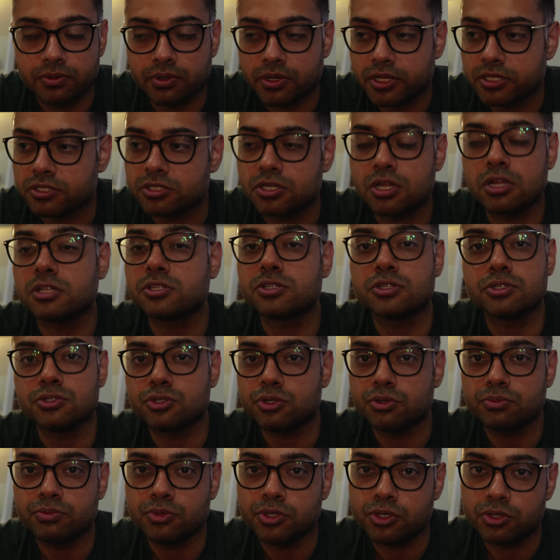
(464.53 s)
Let's
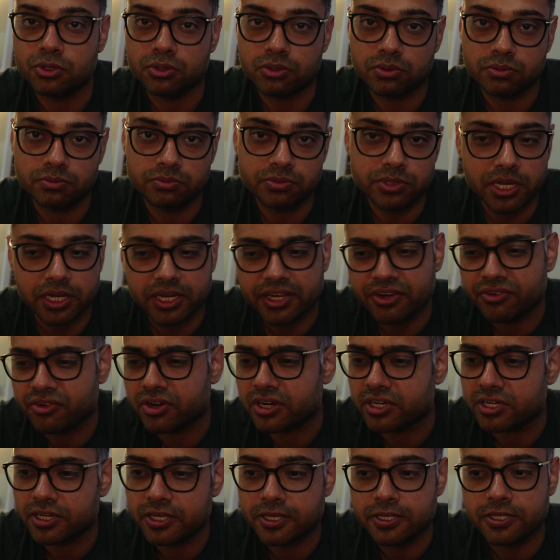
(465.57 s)
assume your daily
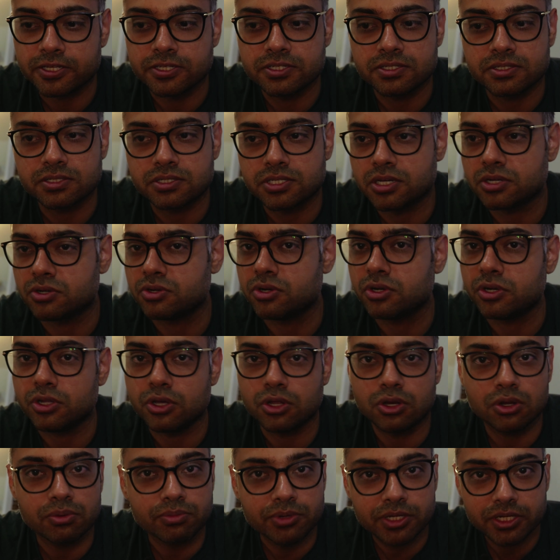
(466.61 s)
run is 100
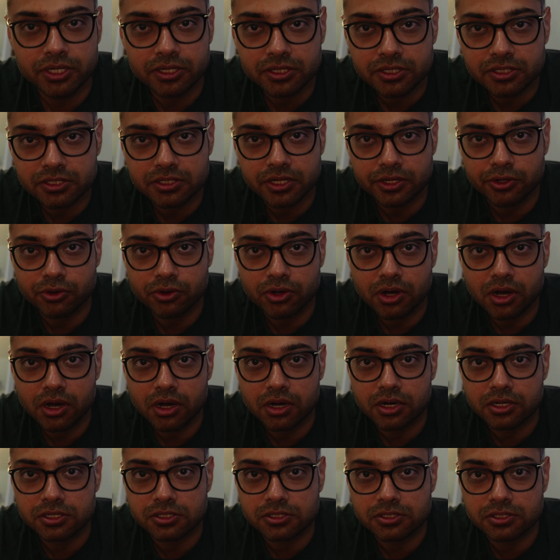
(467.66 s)
kilometers and your
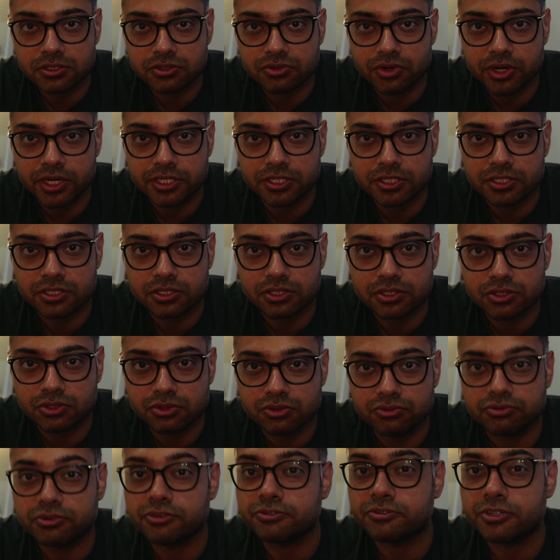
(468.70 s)
car's range is
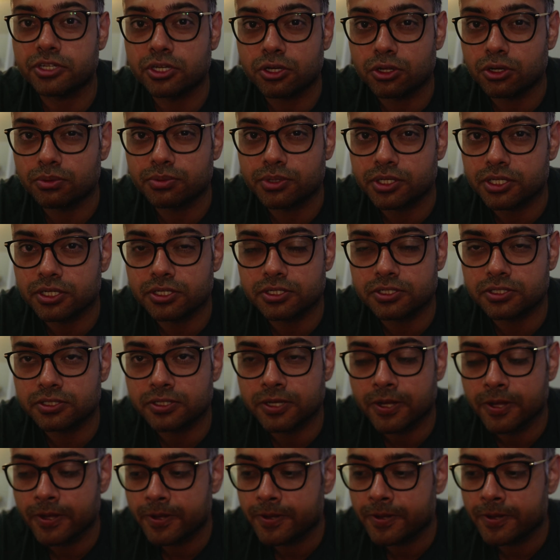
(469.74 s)
250 kilometers.